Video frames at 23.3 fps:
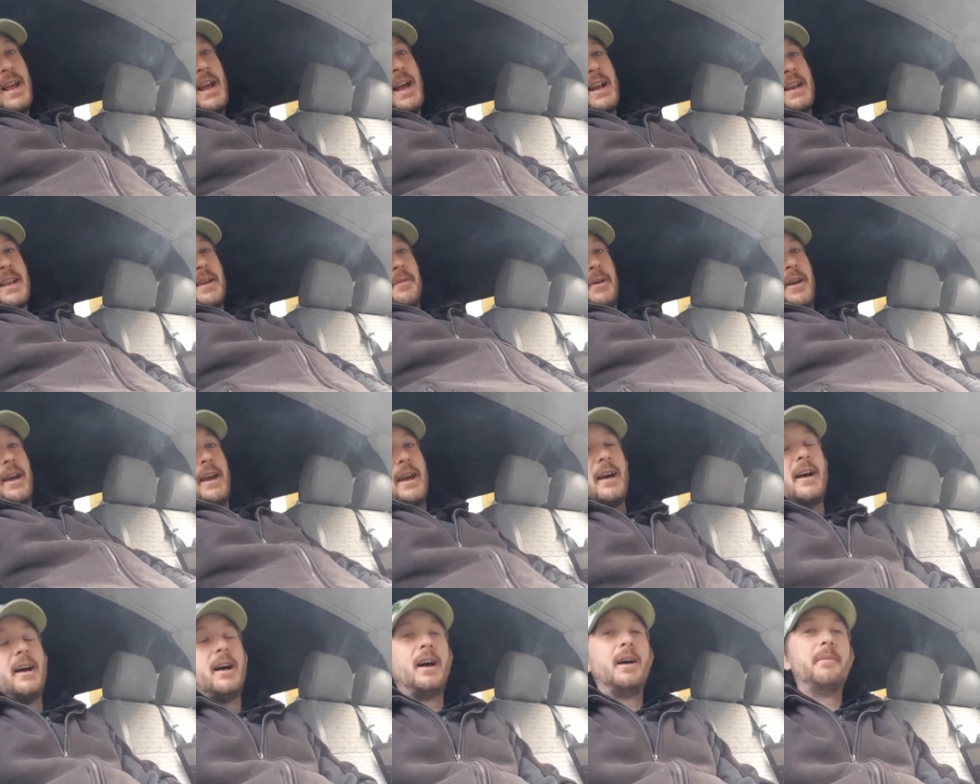Anyway,
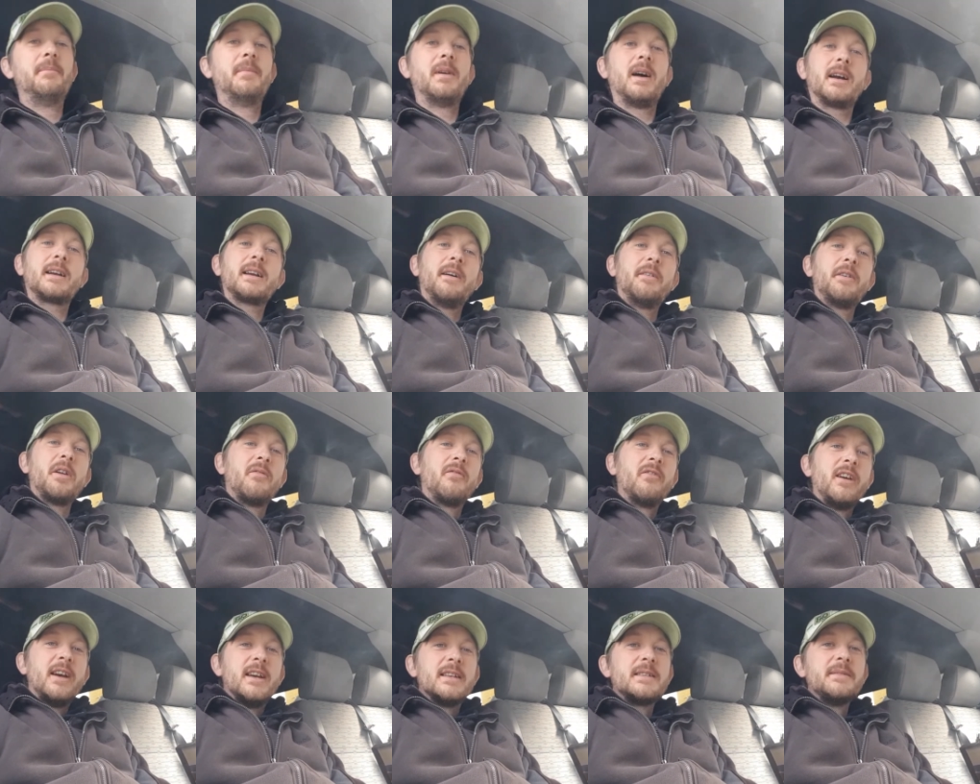I carried
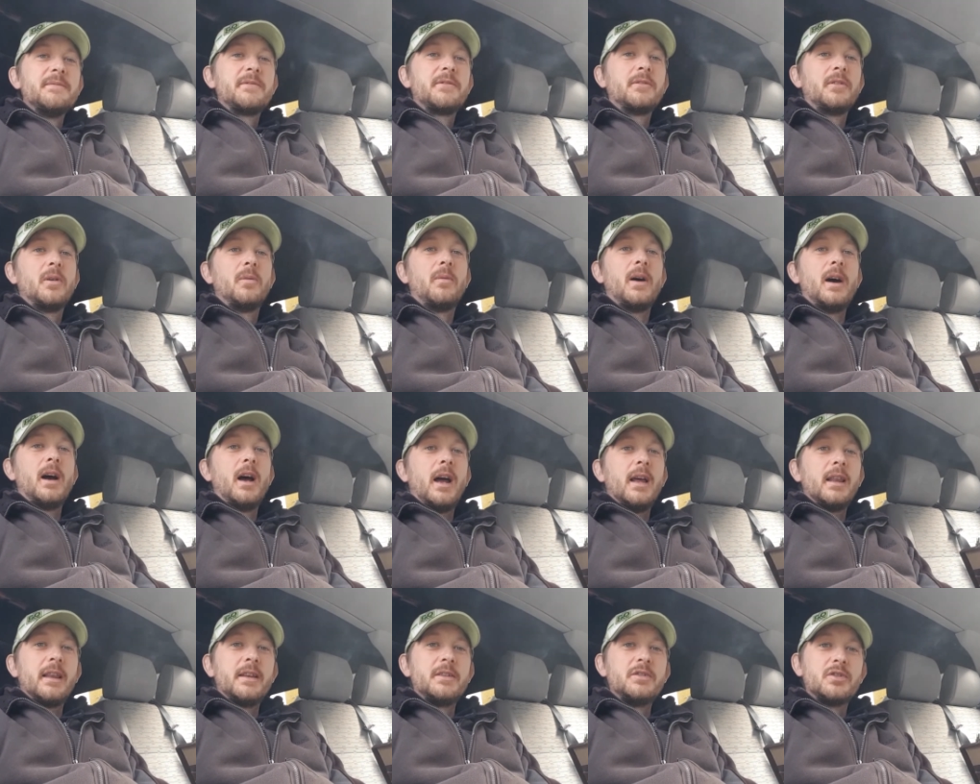on racing for a
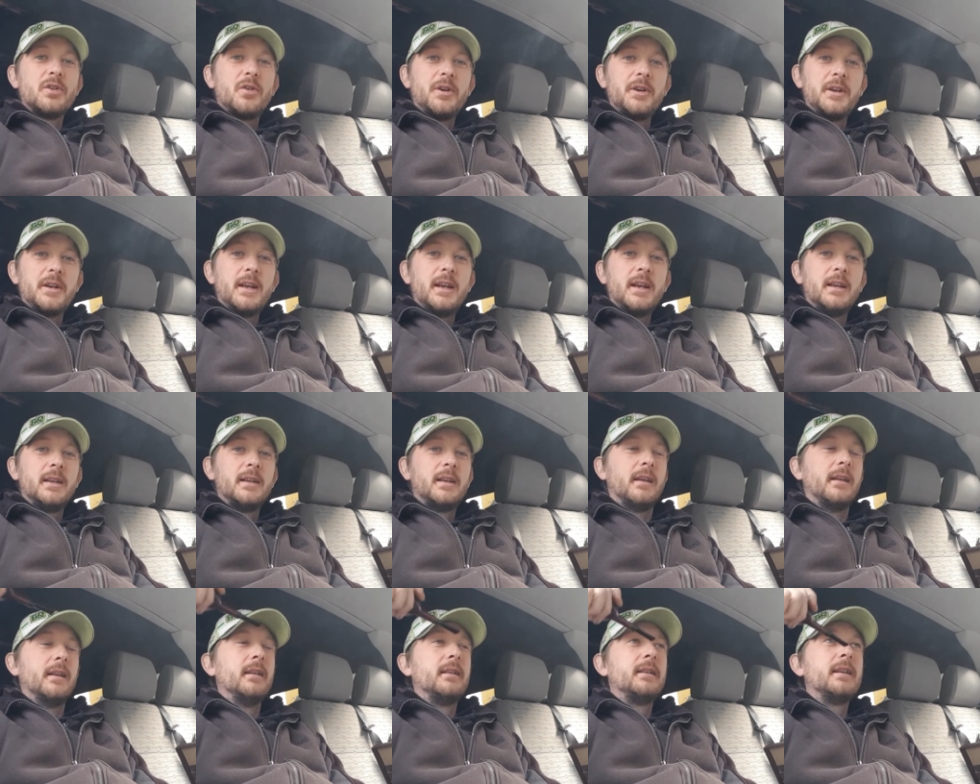while, enjoyed it
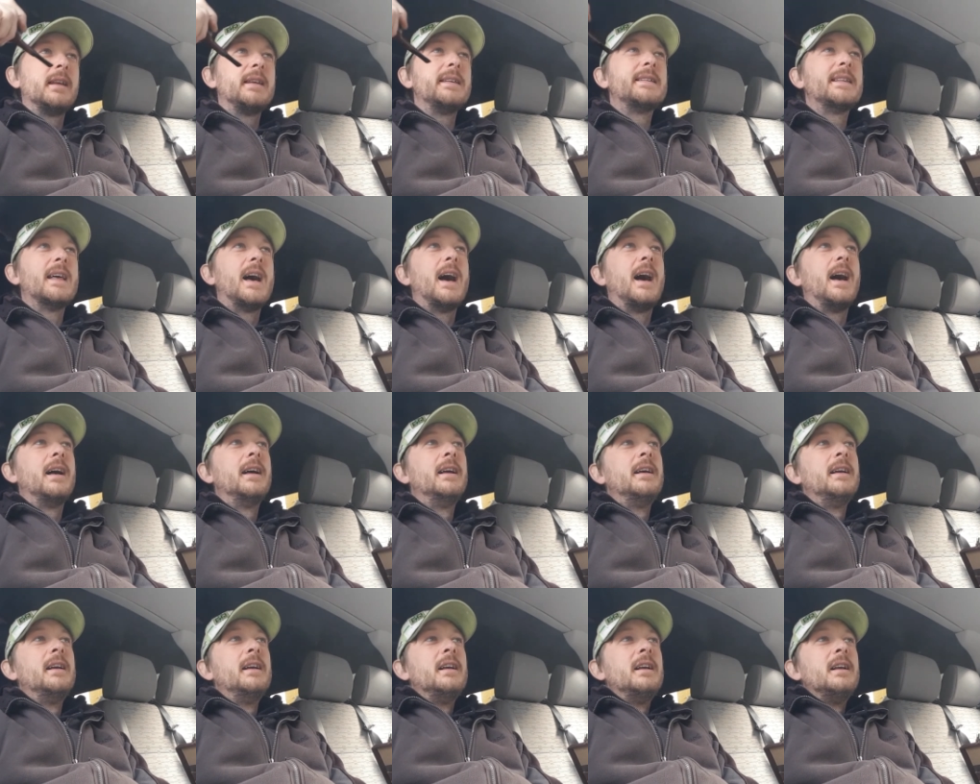and did that,
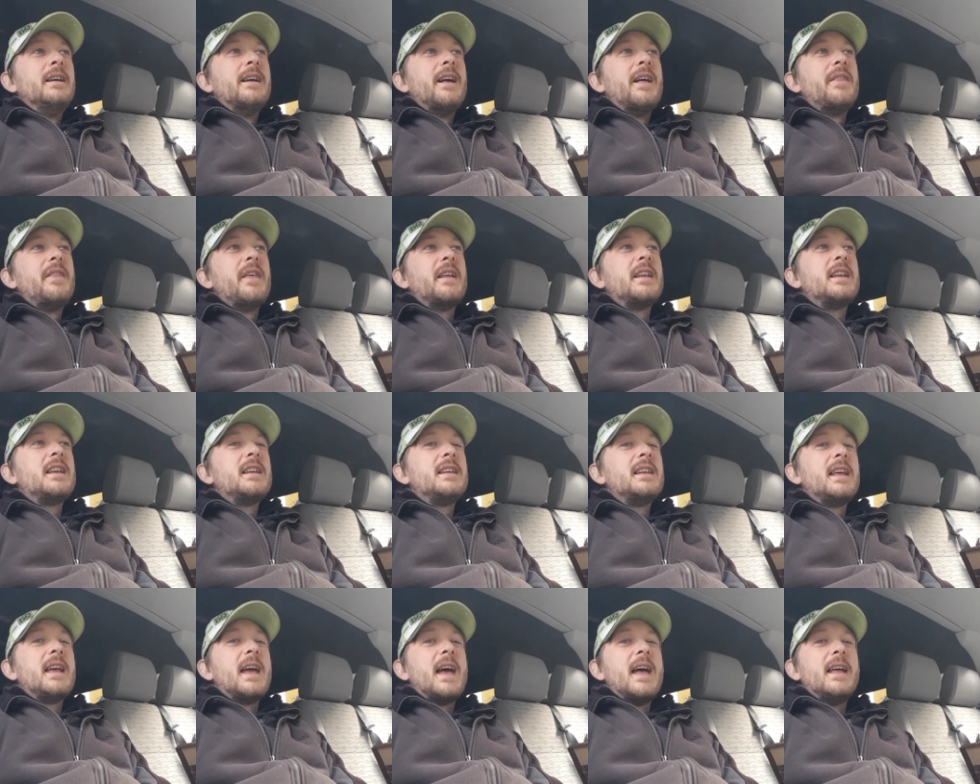and then
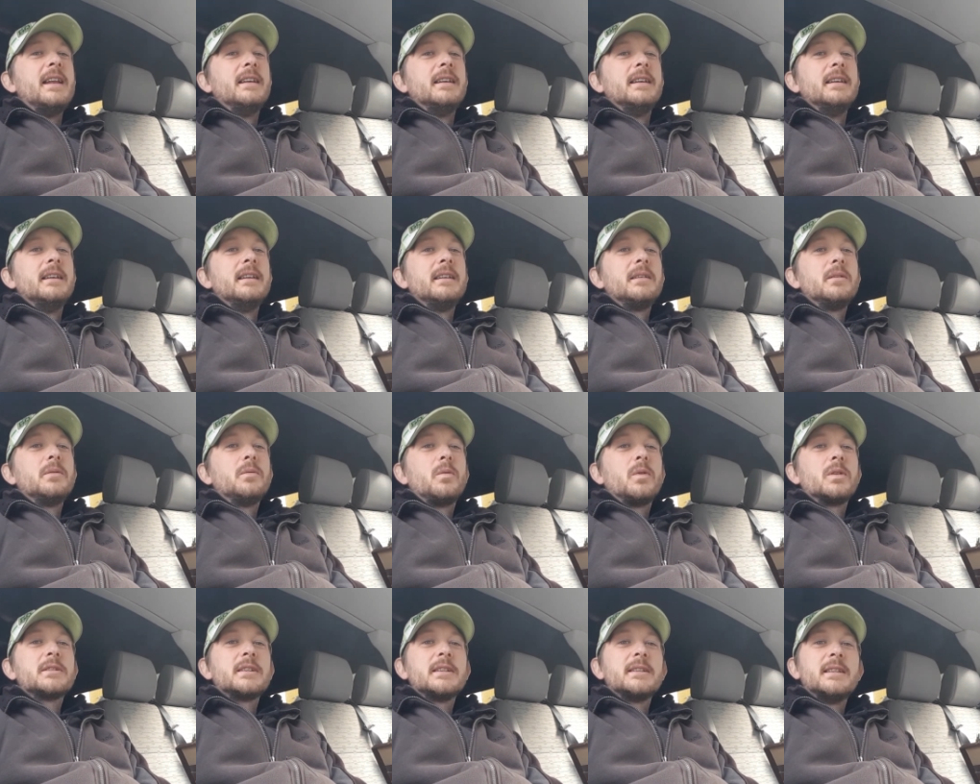in the end
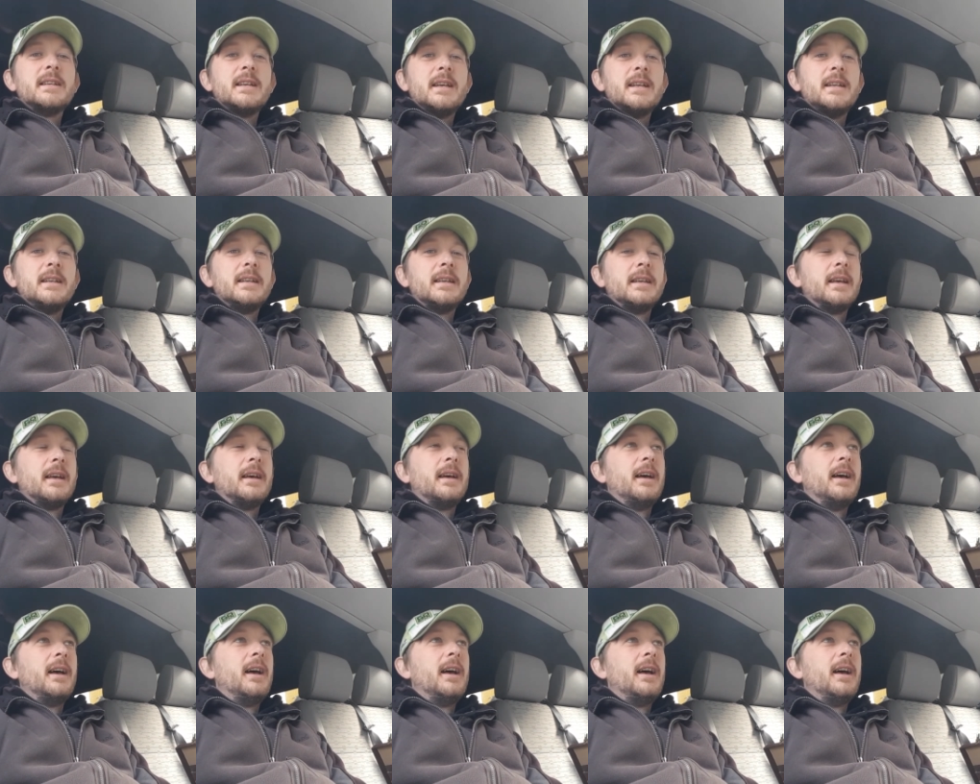what I did